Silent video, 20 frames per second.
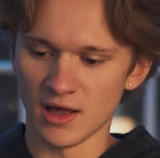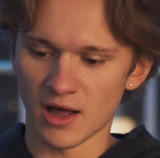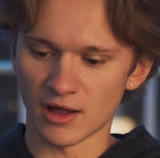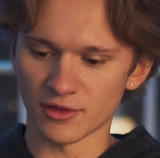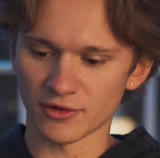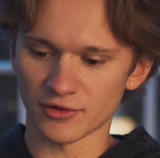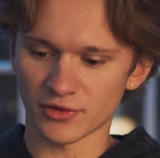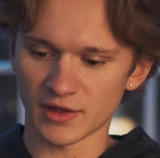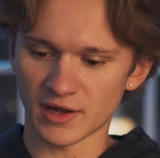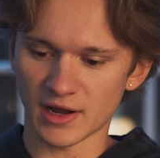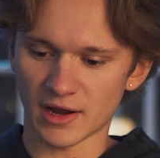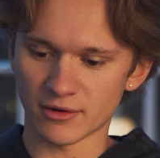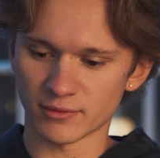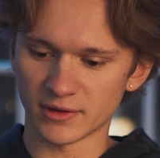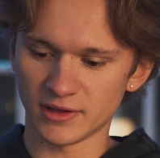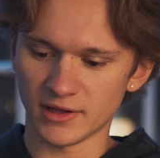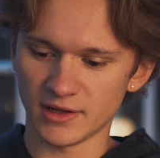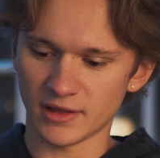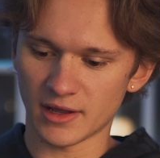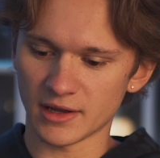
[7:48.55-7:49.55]
Other thing I
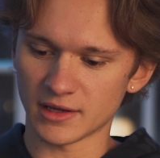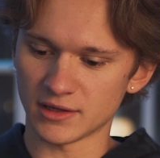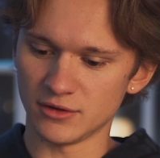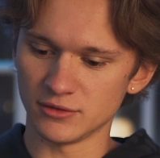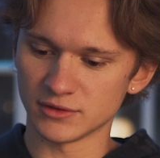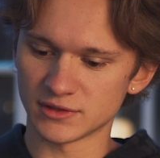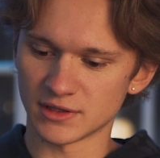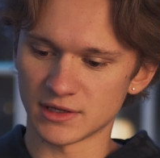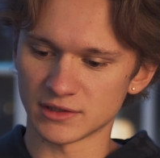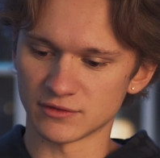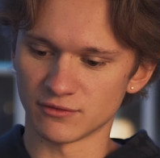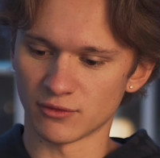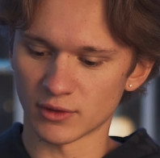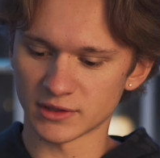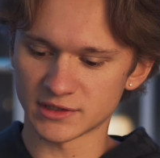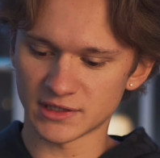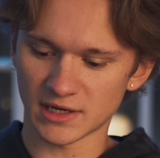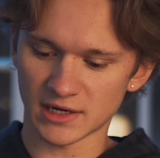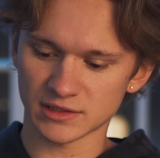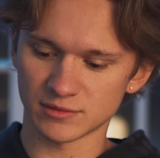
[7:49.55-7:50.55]
really like using this
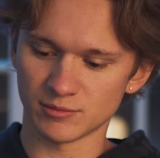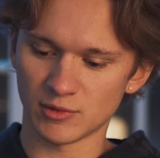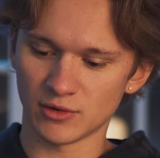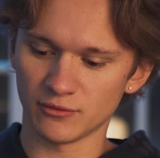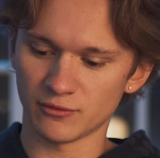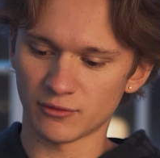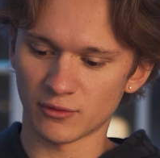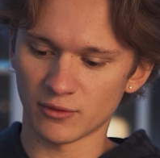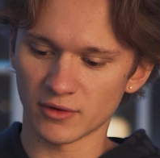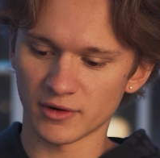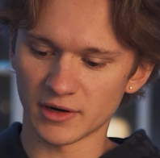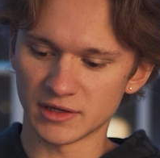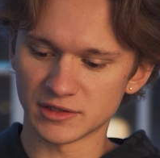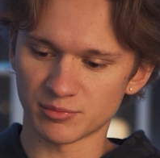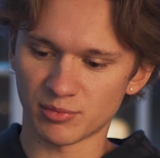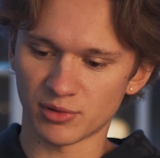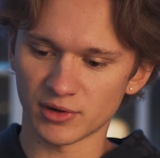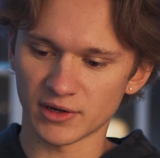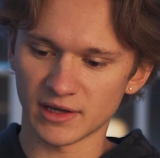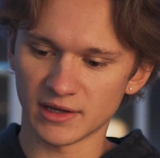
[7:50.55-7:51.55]
vortex mode for is
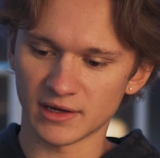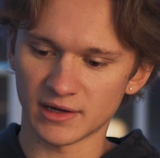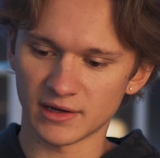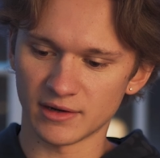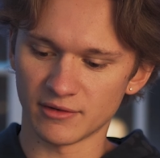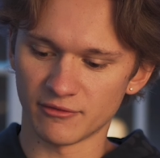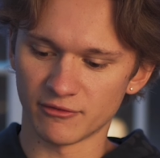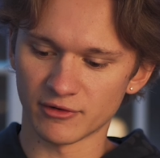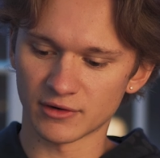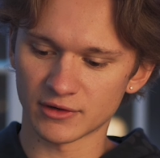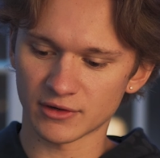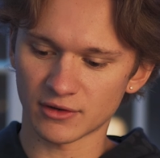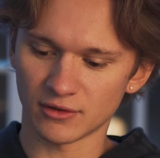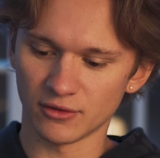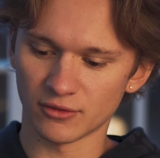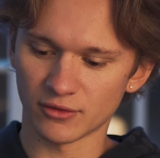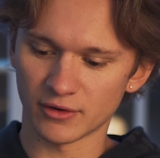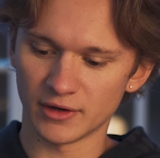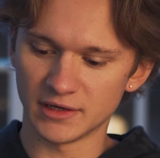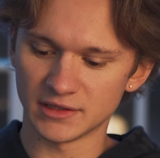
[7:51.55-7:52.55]
putting it in a vertical
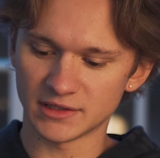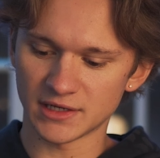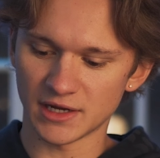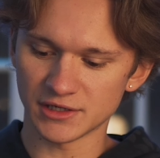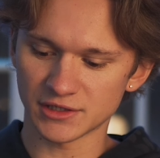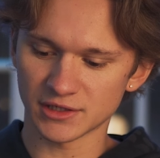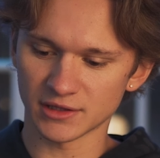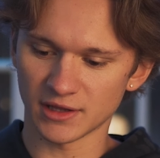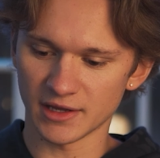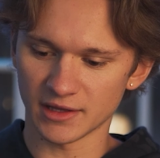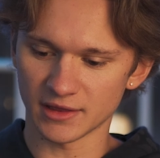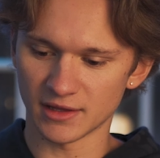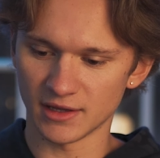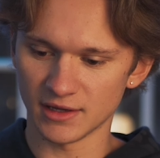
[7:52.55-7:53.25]
orientation like